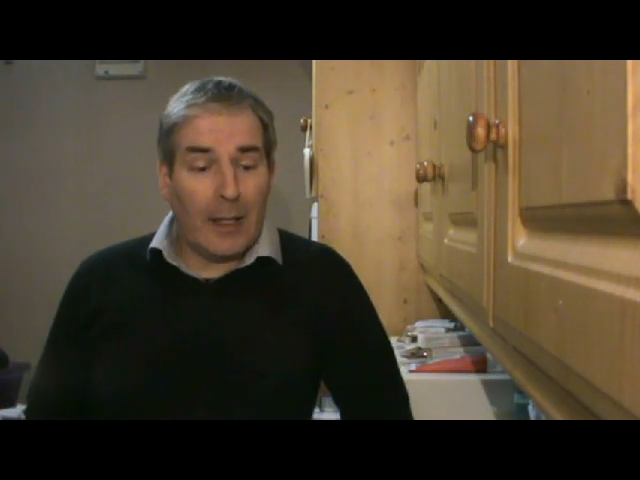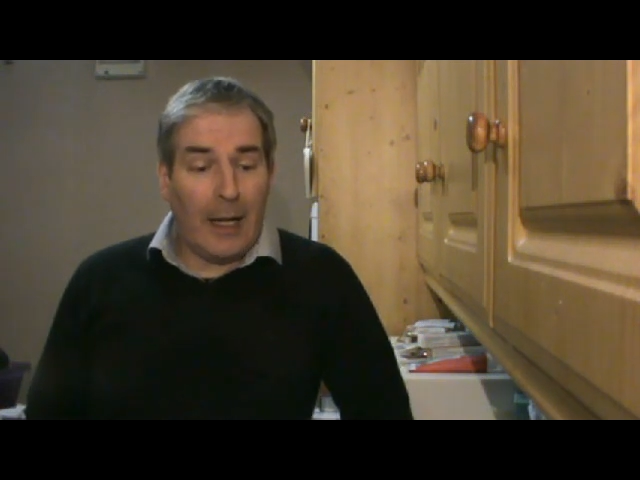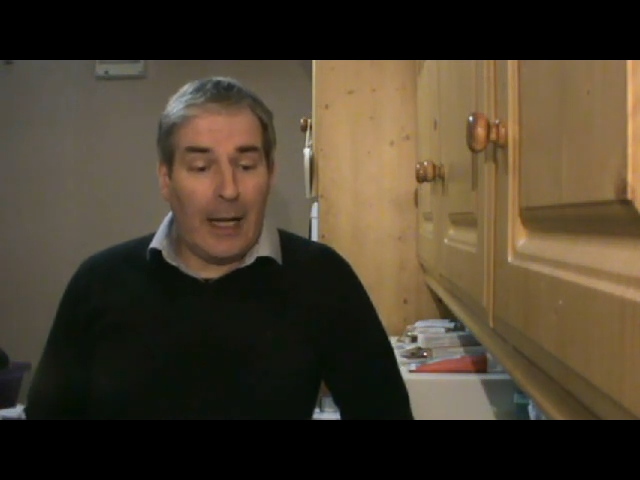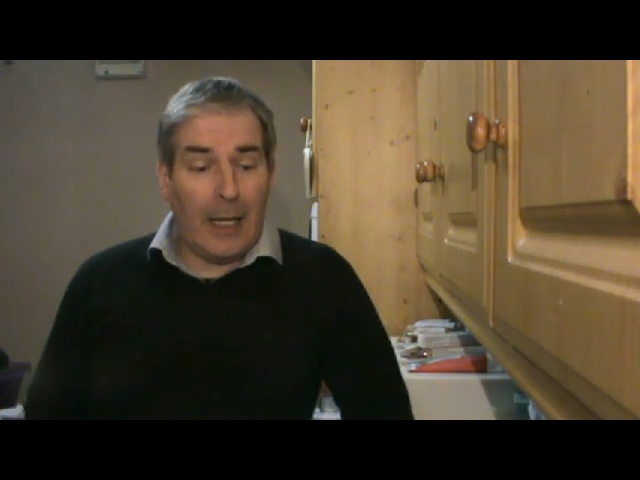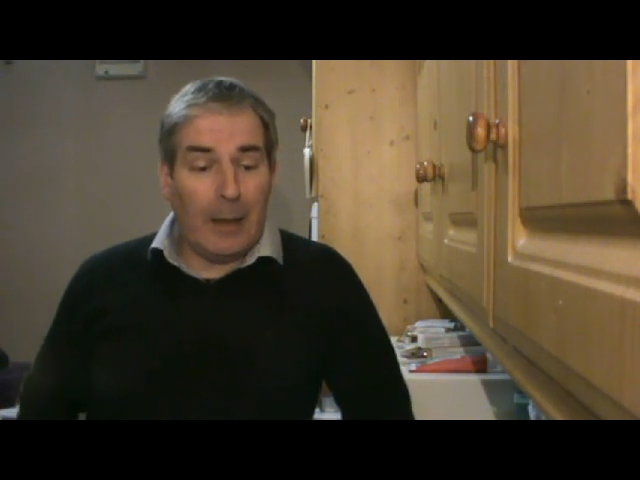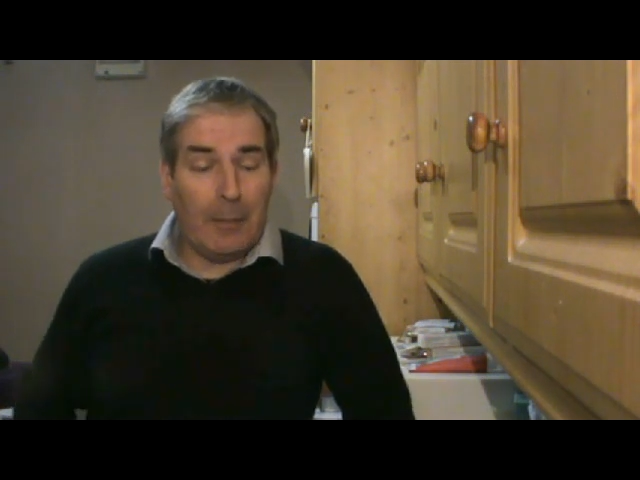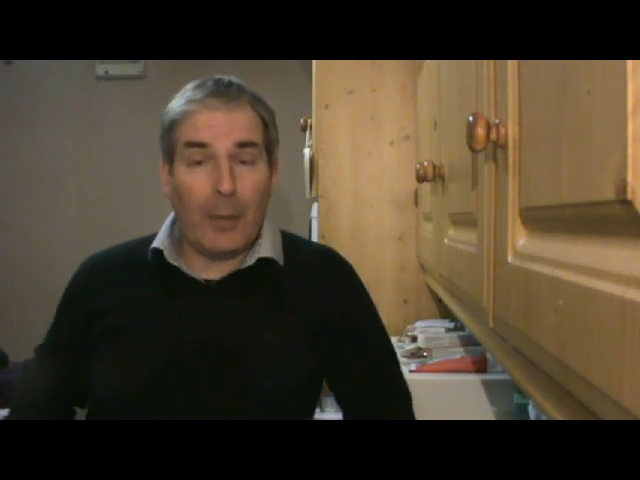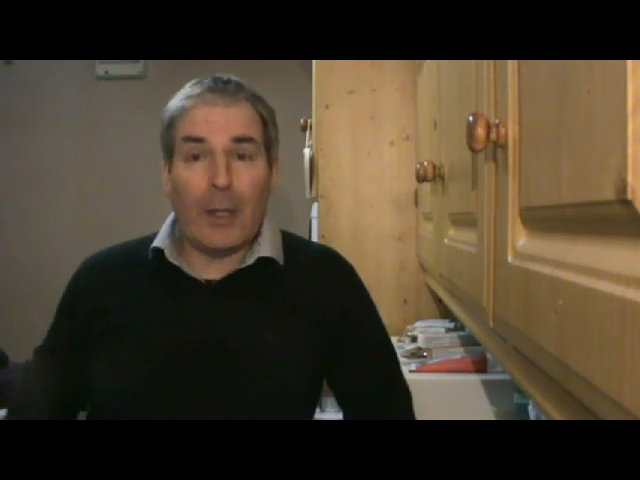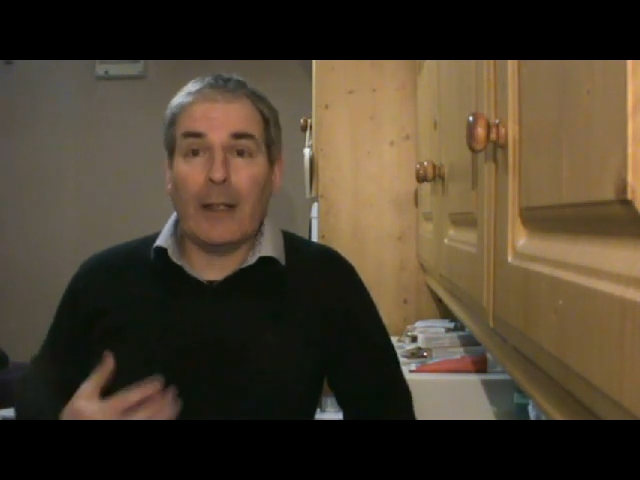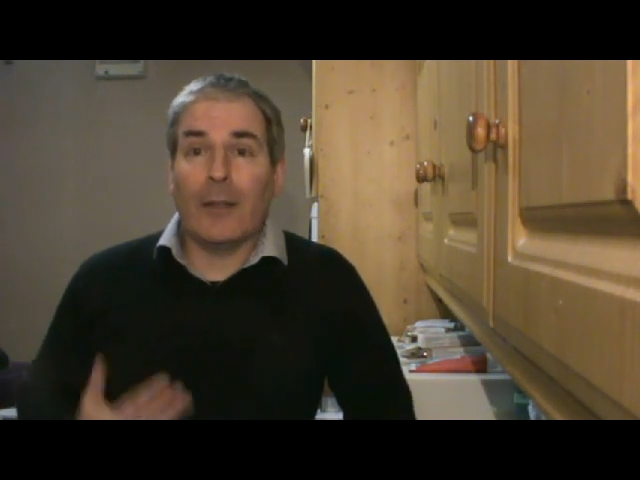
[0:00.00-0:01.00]

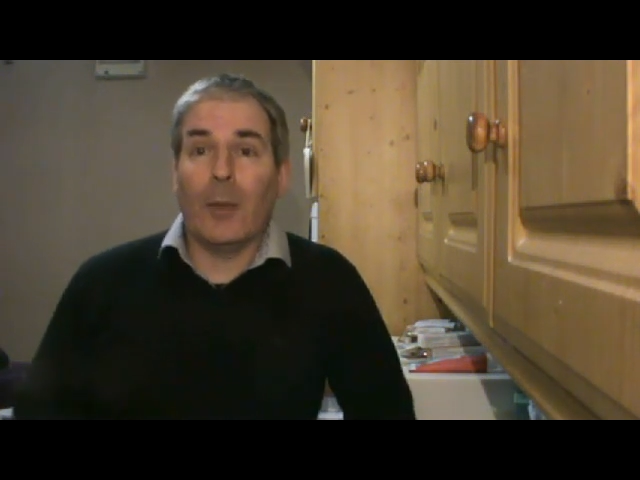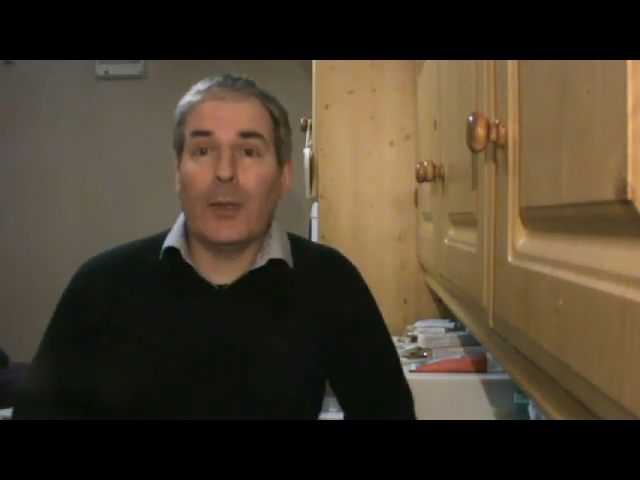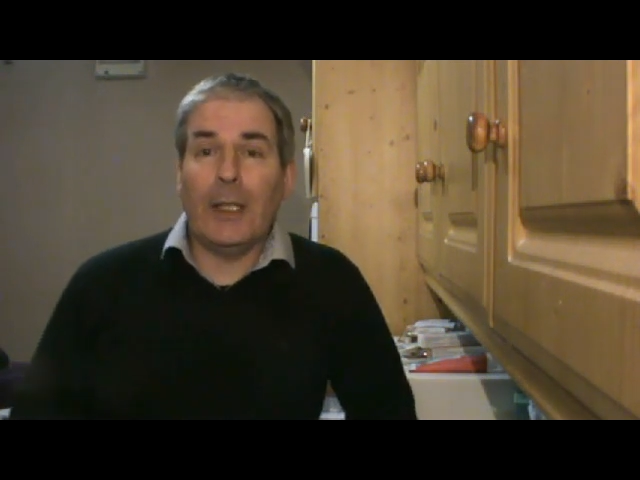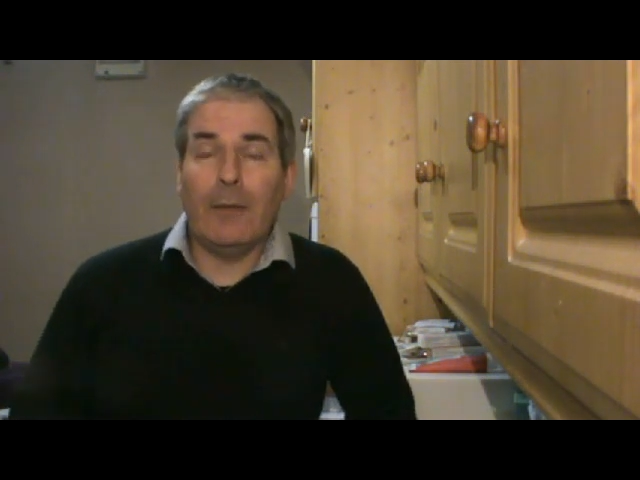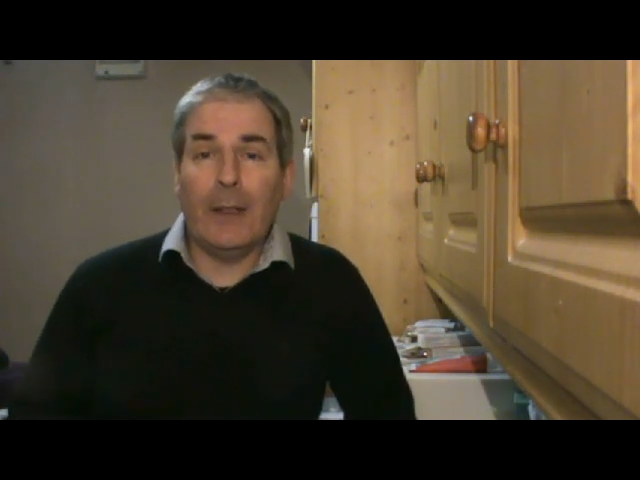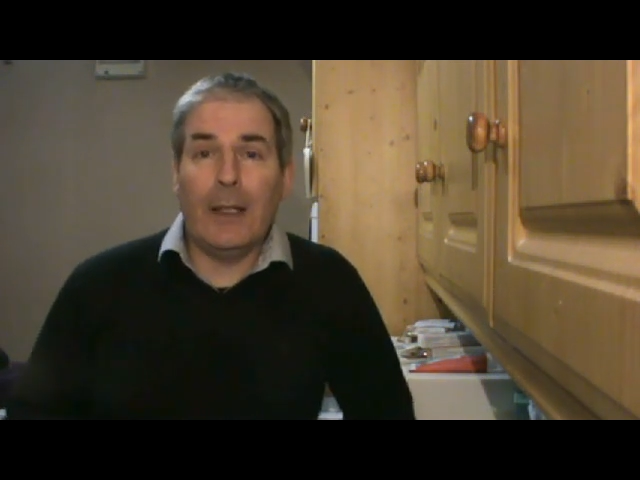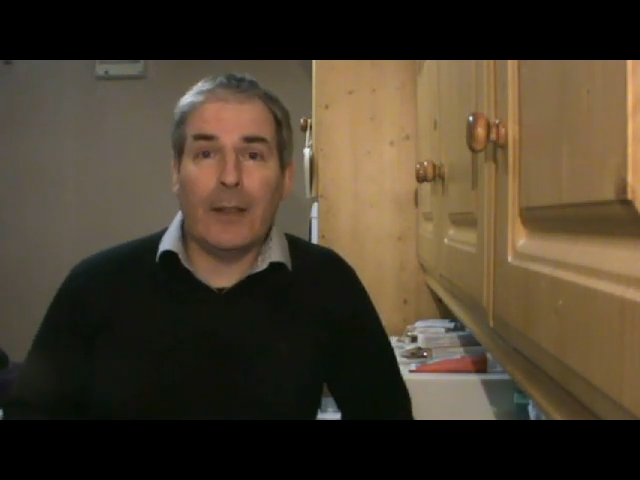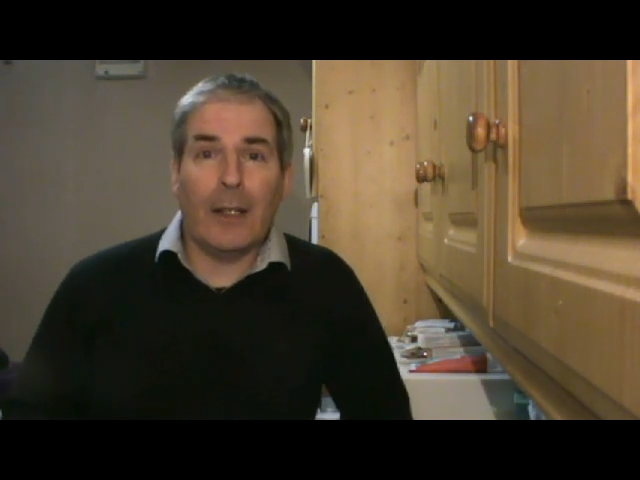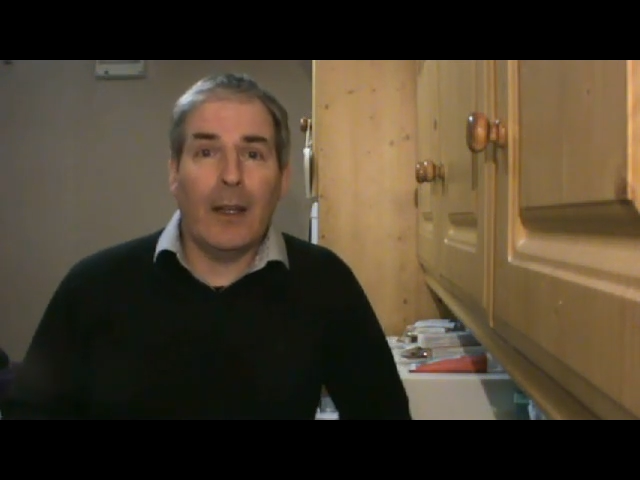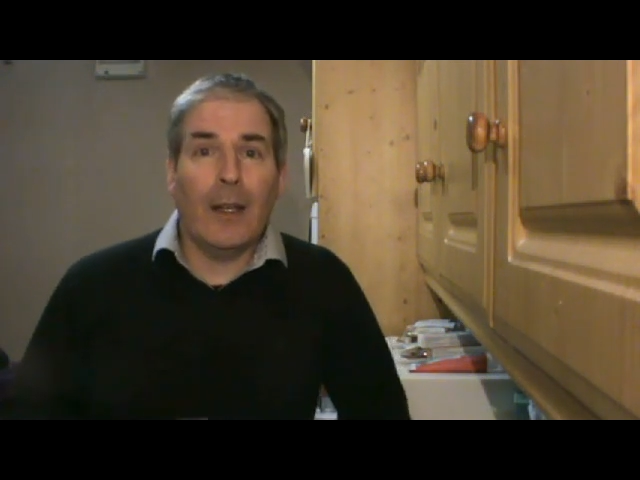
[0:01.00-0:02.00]
but I suppose he feels
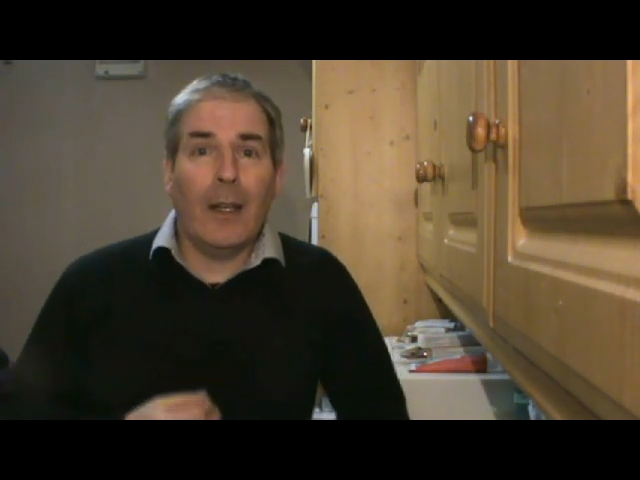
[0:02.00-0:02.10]
that